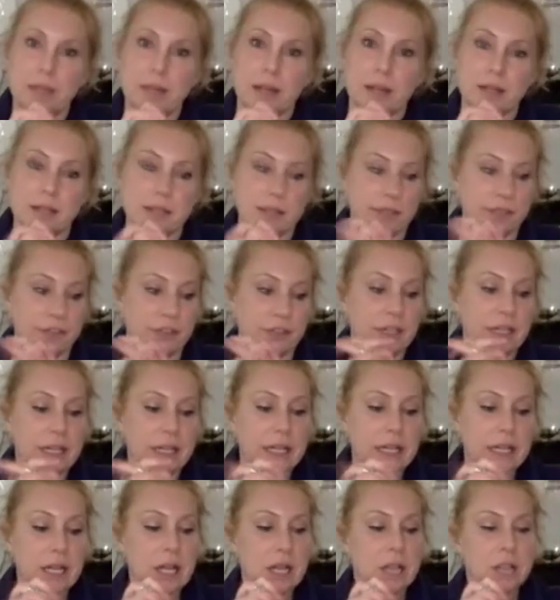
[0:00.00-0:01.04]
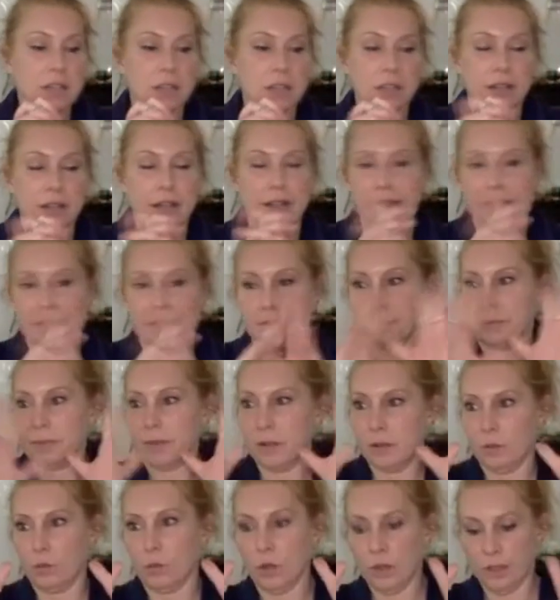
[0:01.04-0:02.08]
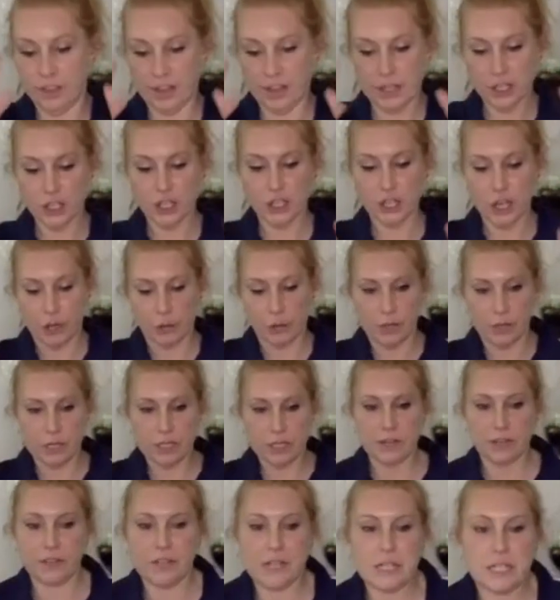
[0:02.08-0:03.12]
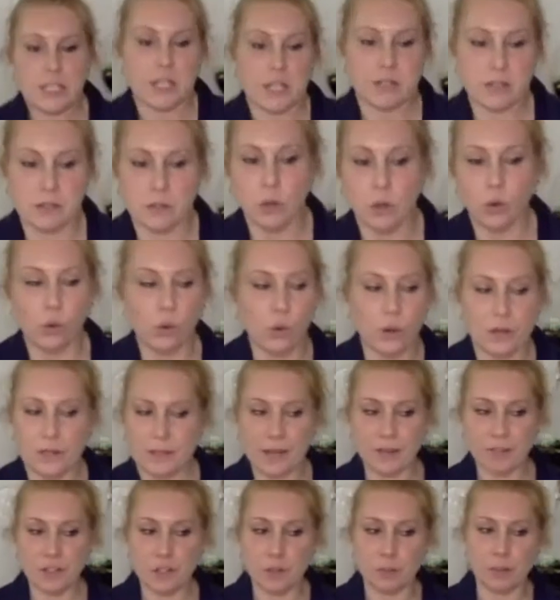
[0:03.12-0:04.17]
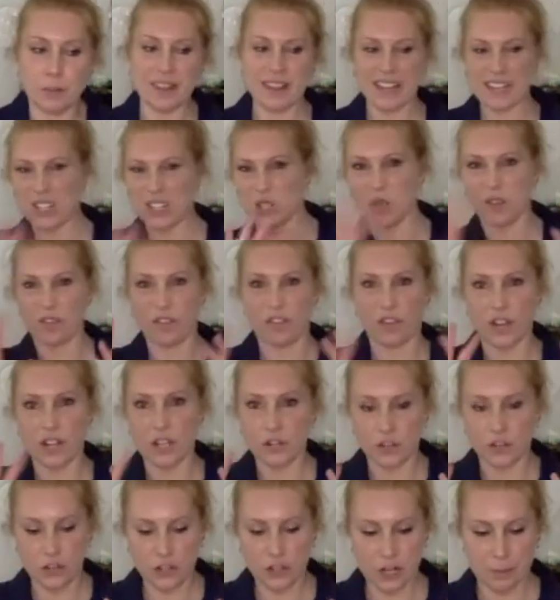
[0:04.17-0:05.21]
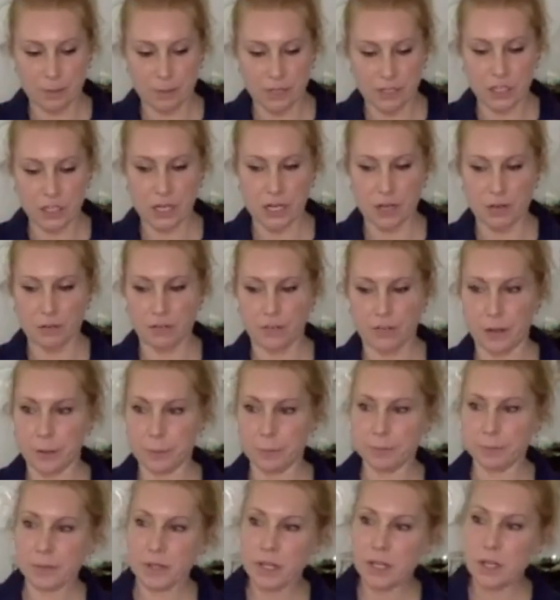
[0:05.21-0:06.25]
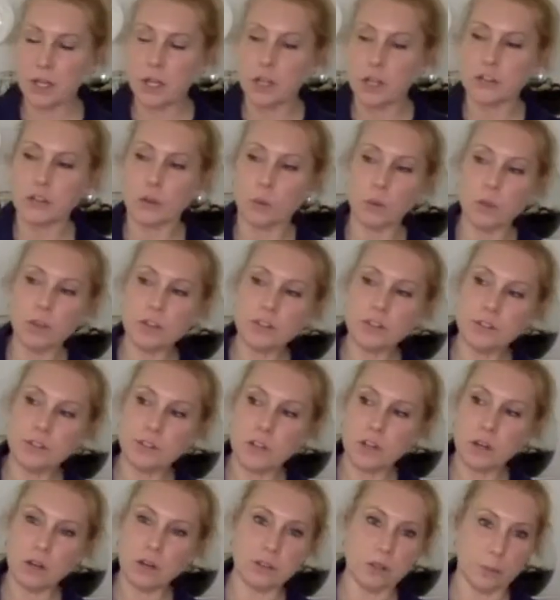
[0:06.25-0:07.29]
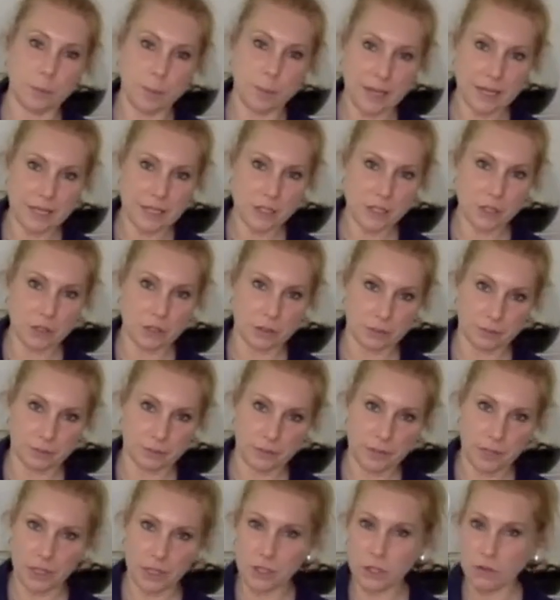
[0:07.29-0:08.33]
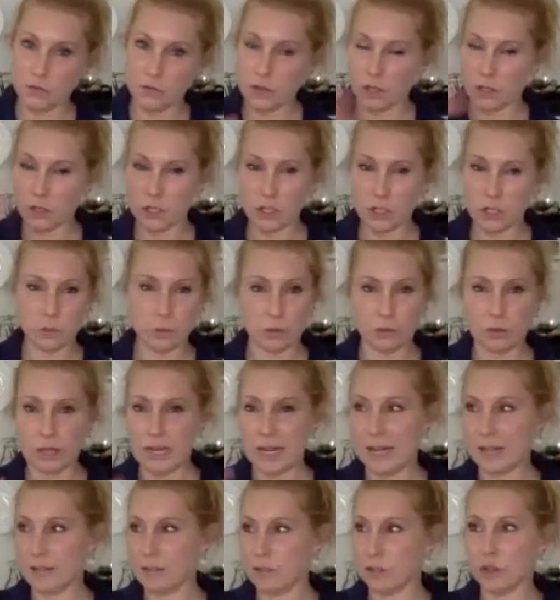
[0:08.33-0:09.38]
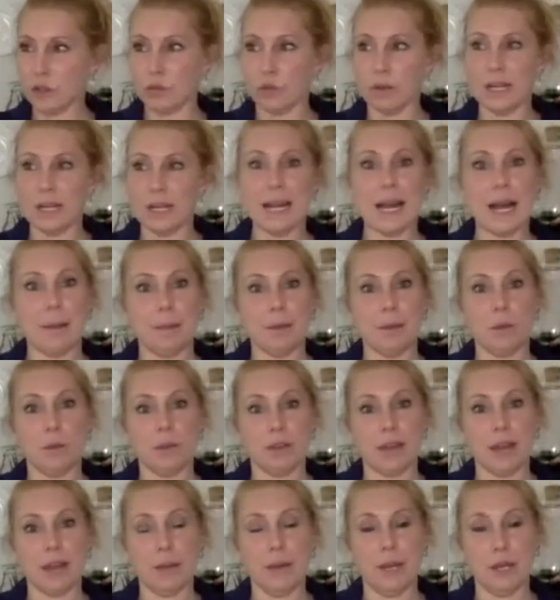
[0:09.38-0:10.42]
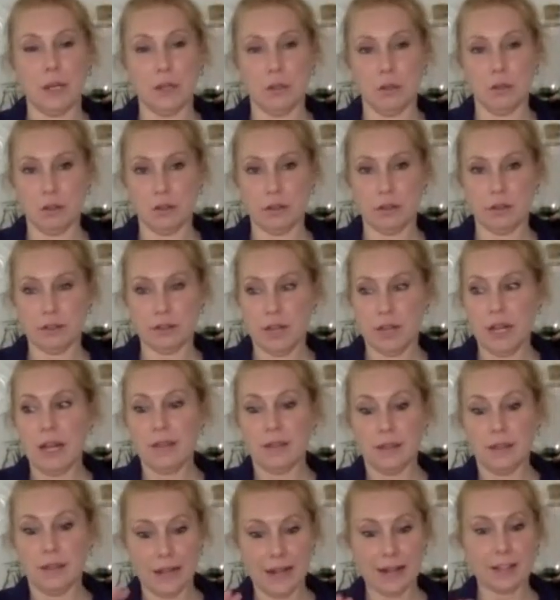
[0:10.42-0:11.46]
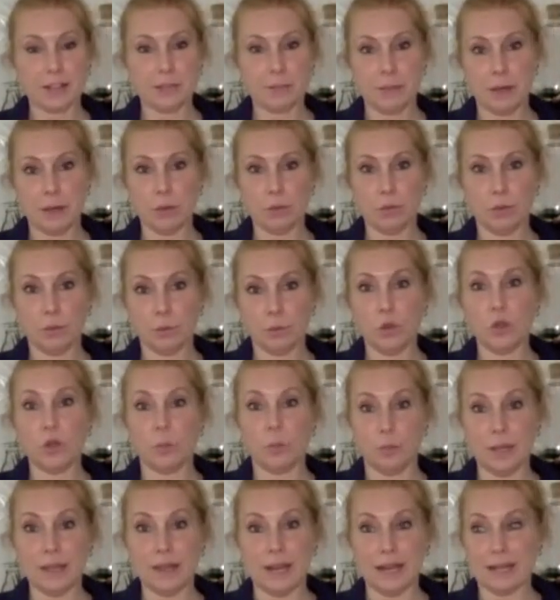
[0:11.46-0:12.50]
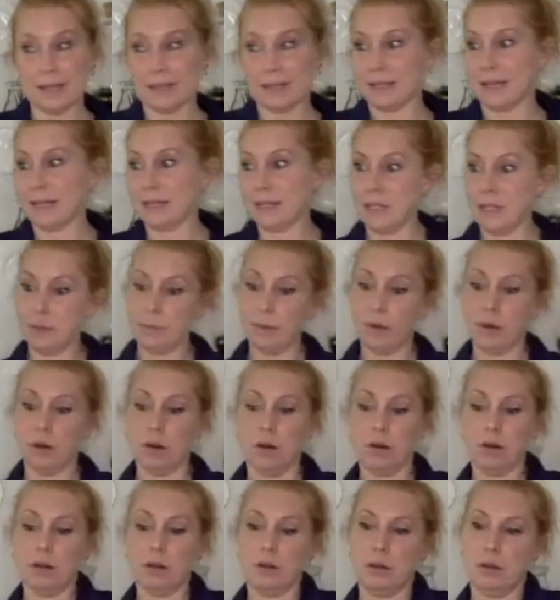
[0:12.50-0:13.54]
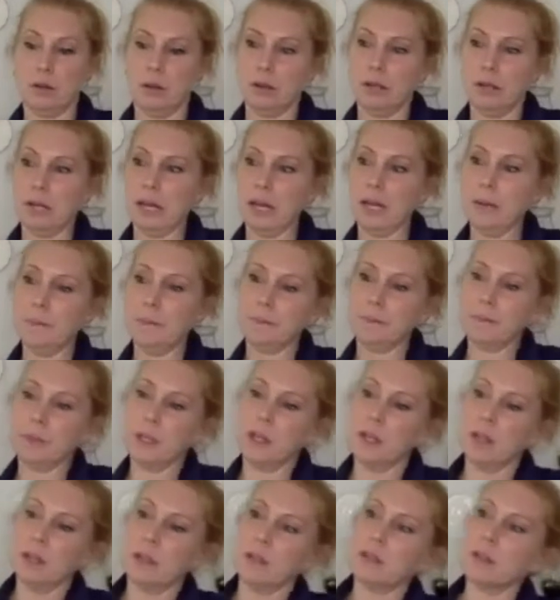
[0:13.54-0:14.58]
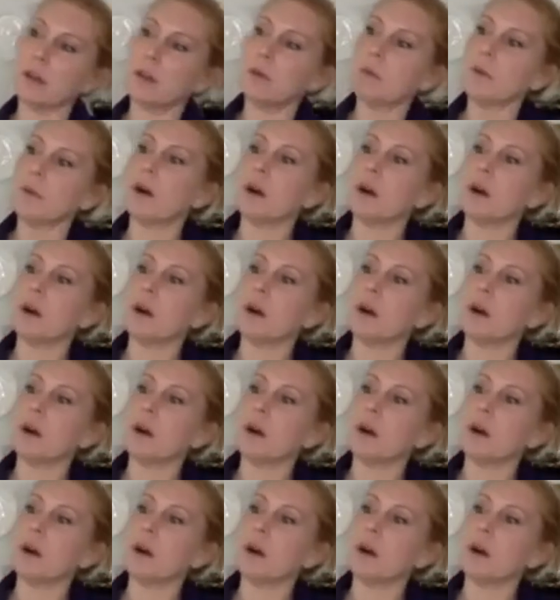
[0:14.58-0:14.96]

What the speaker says: definitely. So that's one thing to know. It definitely doesn't always have to be that sort of French shabby chic feel. So once you've got your paint on and you've done 2 or 3 layers and you're really happy with how it looks, the next bit would be that sanding part. Okay, so